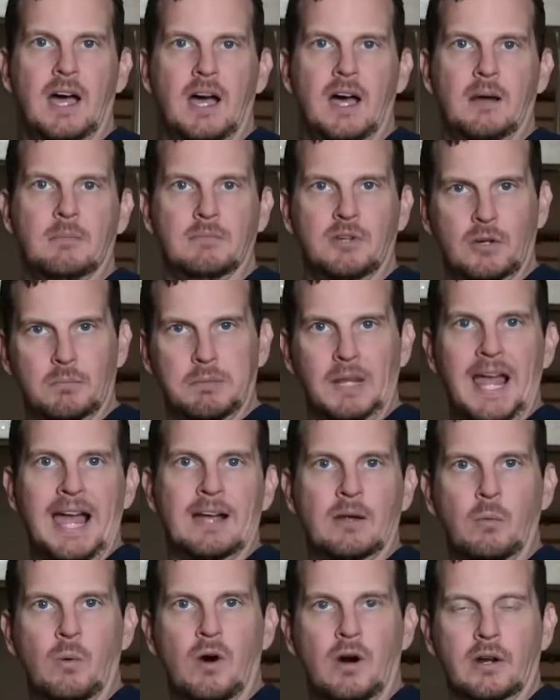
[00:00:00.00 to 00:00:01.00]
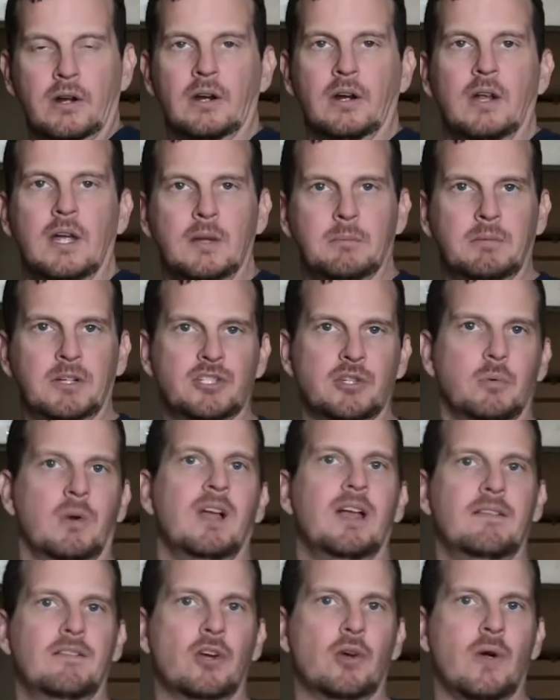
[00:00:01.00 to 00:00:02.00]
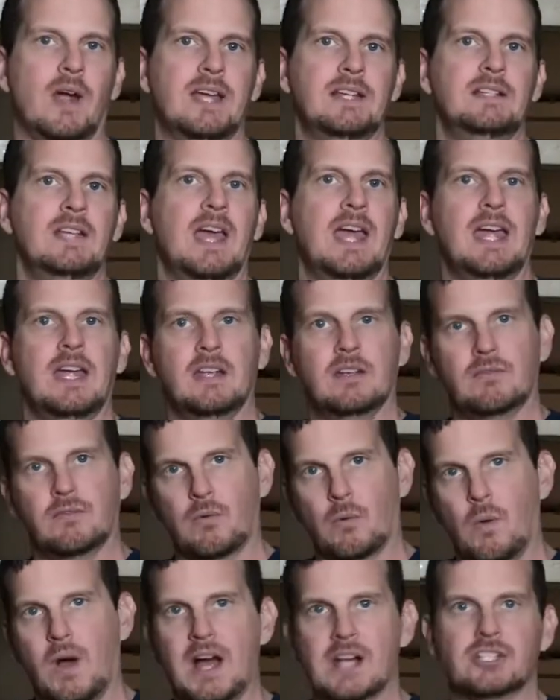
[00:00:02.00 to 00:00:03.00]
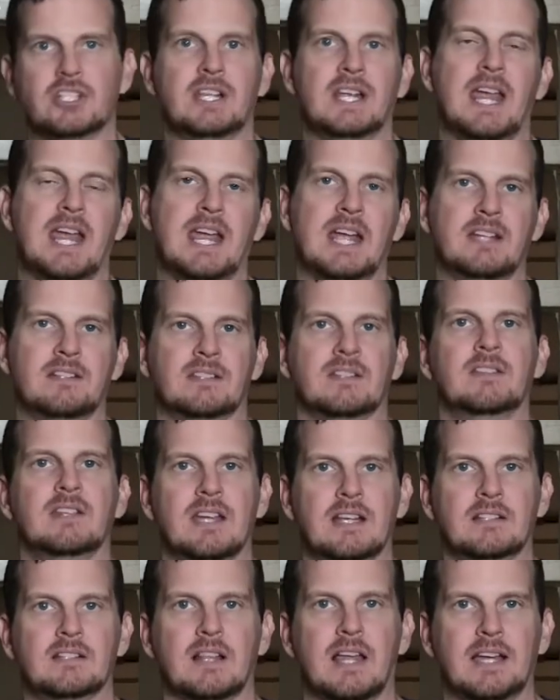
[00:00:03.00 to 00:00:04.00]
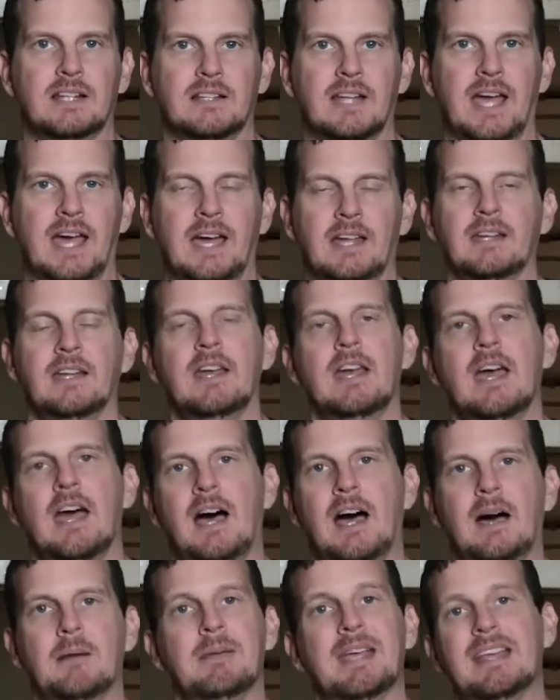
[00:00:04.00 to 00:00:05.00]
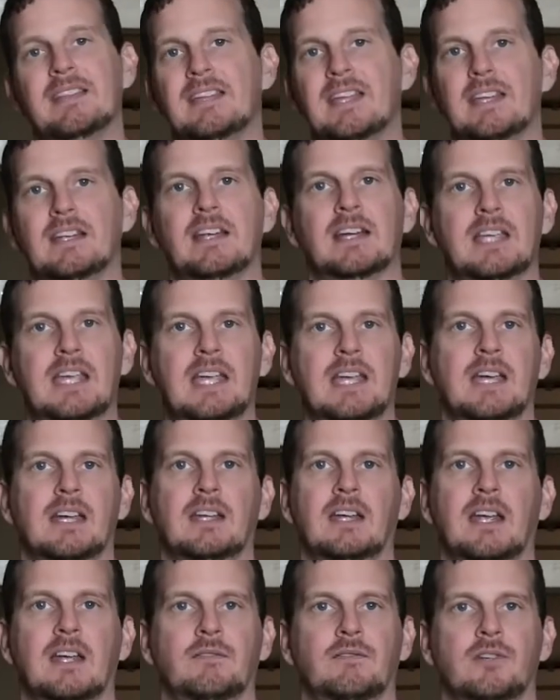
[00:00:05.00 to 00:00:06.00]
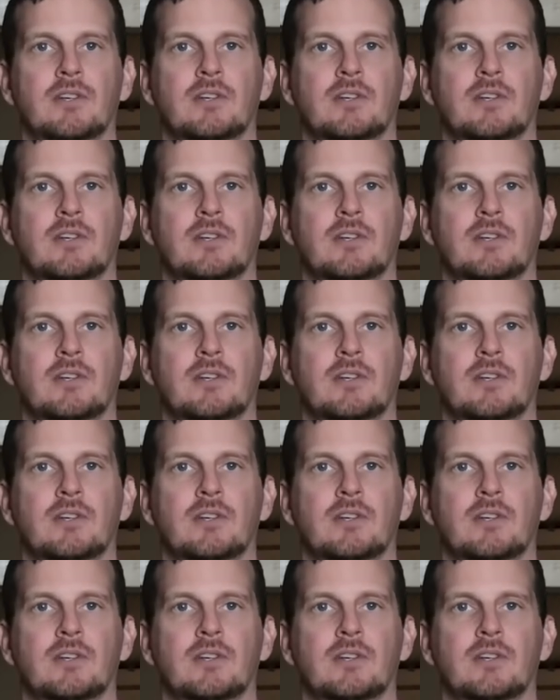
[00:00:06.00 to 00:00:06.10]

your black water, but you will have a gray tank for washing hands and things like that. And then again, if you're